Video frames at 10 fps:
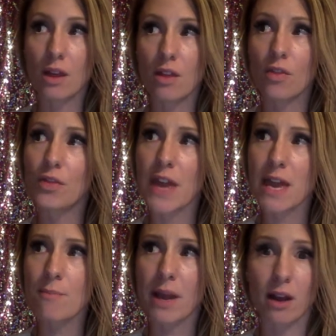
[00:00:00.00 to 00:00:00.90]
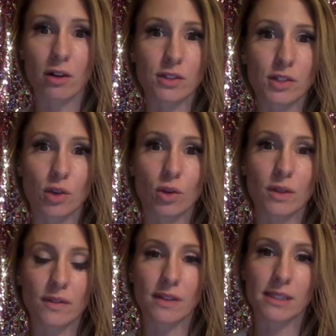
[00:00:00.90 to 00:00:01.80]
they might also
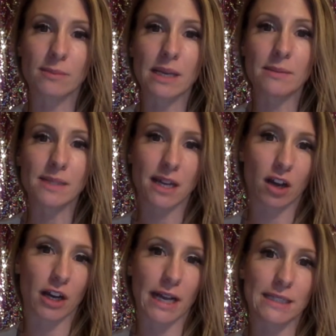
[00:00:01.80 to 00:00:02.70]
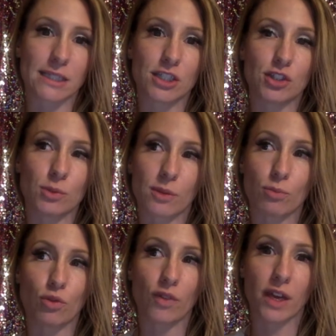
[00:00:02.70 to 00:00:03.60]
sometimes that card has to do with
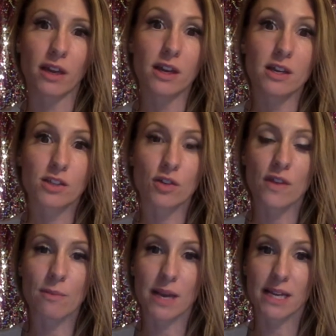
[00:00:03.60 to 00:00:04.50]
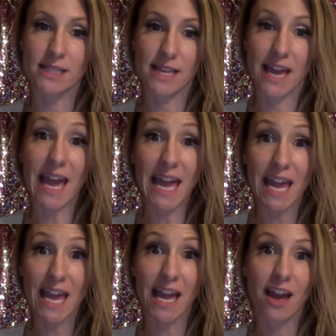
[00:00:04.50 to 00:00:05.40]
moving so they might say
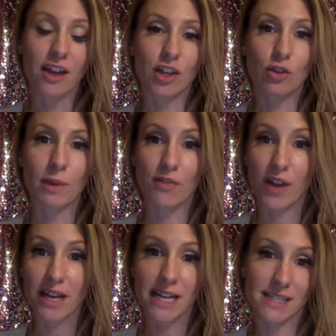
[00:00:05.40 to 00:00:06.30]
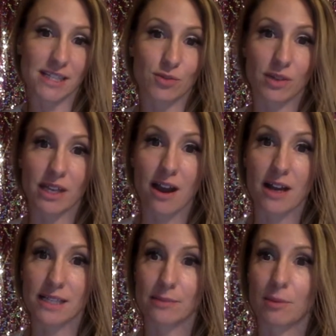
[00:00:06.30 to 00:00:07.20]
hey you know my friend has this really
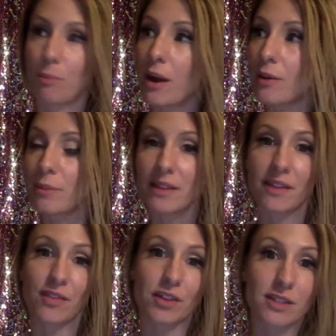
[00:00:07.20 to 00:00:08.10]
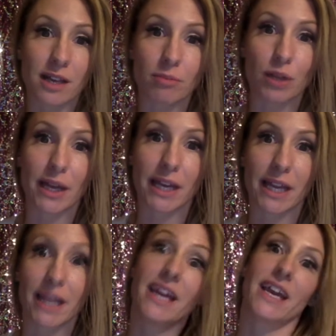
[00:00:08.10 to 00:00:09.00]
awesome apartment that they're
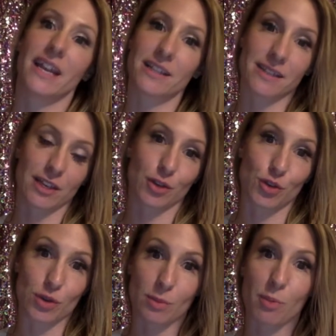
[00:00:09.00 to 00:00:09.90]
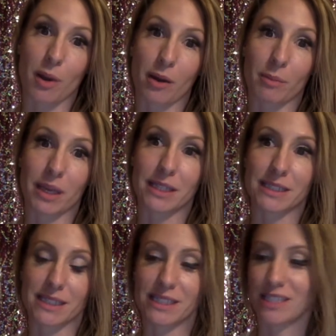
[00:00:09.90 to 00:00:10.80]
subletting and it's like your dream apartment
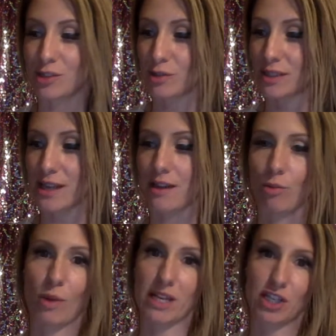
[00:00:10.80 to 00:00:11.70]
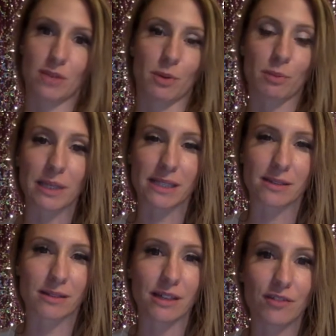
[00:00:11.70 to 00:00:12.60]
and you know it's like a way cheaper place
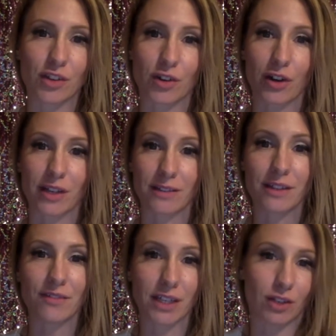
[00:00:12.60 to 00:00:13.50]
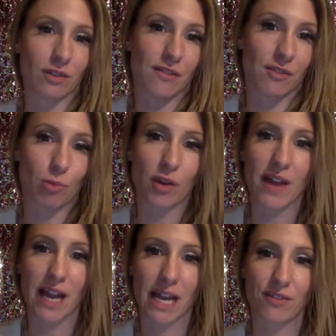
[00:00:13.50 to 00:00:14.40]
to live than you're already living and you love it more
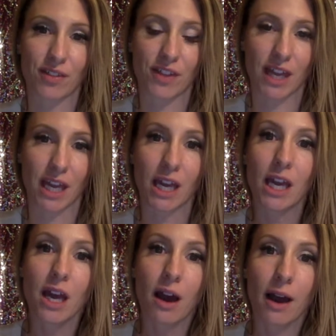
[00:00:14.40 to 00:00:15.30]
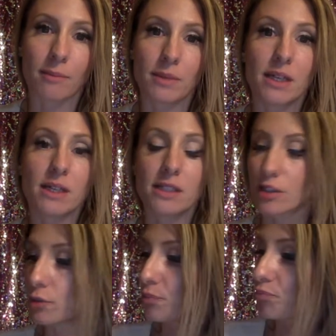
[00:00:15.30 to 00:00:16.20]
that kind of a thing um,
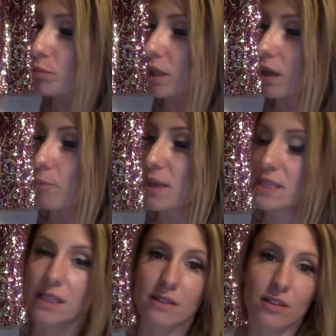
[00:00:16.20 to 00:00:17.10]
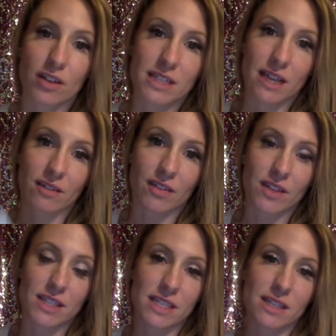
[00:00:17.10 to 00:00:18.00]
so basically they're saying like the
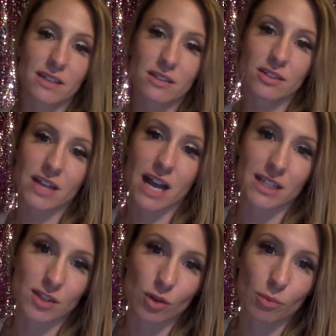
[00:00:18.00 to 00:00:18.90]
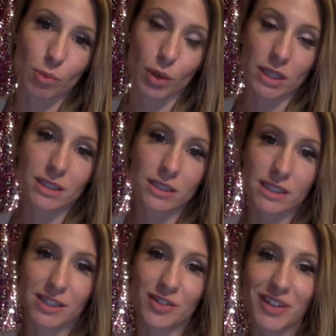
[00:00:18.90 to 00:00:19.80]
details are not so important
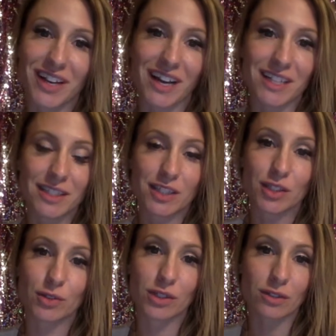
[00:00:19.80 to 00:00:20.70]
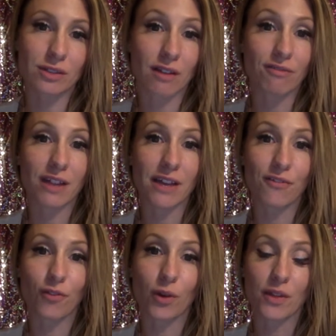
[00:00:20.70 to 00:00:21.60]
in regards to your love
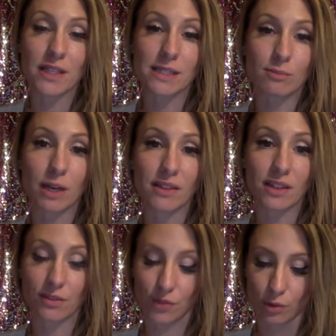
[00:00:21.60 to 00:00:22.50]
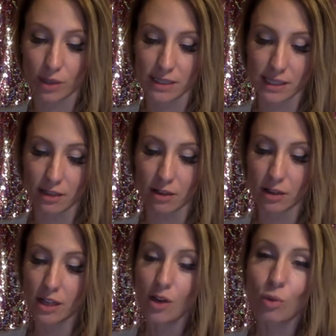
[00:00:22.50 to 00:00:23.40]
life for this month if you are
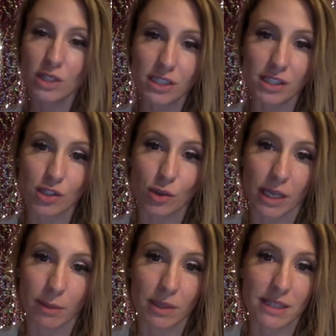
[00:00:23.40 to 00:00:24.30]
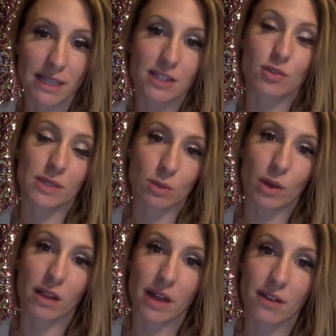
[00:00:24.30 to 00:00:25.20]
single, which is annoying because that's the reason
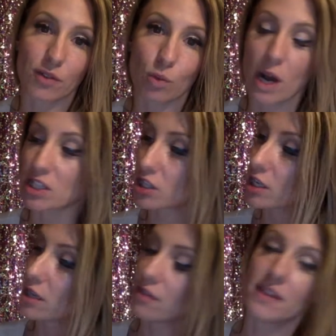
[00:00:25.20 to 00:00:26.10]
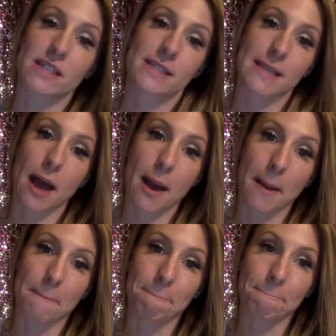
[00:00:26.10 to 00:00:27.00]
why a lot of you watch this
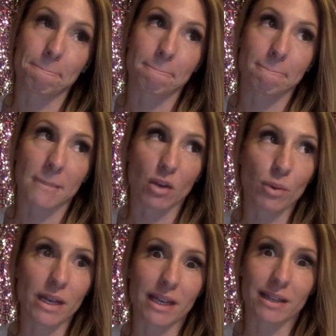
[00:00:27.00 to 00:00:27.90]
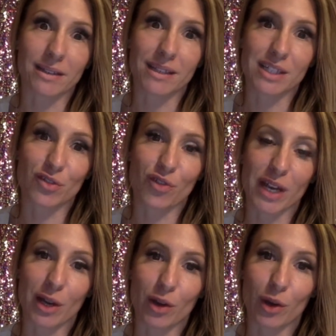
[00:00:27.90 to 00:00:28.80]
um, reading is to
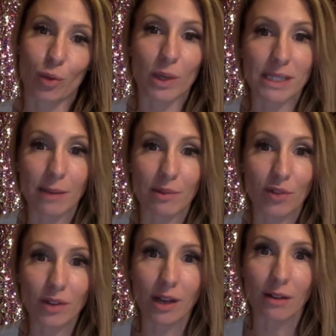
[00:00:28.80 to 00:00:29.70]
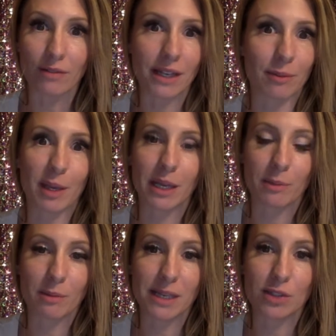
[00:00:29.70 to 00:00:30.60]
find out what's coming for love. Like, am I going to
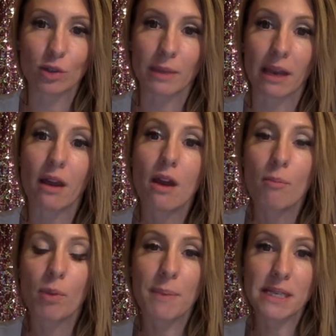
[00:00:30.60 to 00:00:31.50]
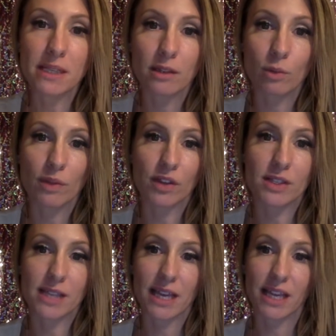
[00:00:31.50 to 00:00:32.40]
meet my soulmate? But basically, what they're
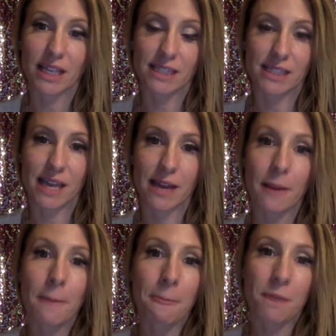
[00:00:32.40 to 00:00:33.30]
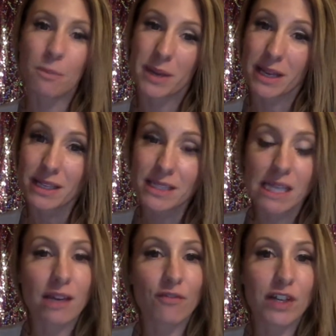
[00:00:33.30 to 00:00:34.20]
saying is like the biggest
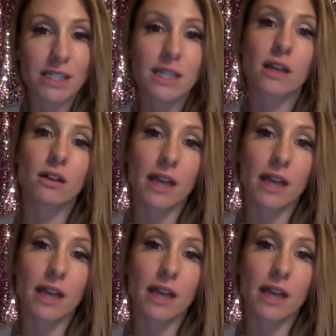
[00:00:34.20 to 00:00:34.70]
thing for single